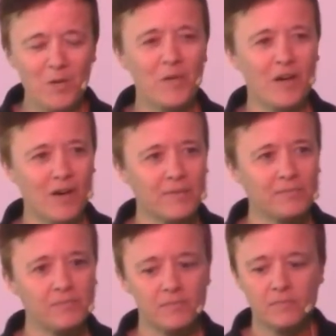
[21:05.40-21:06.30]
who we are
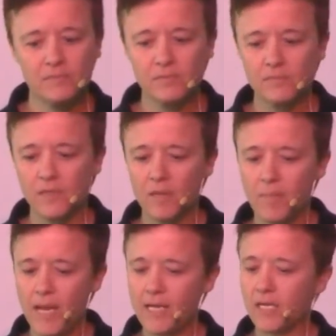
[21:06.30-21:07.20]

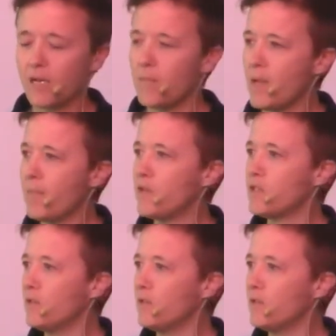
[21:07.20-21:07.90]
and make a commitment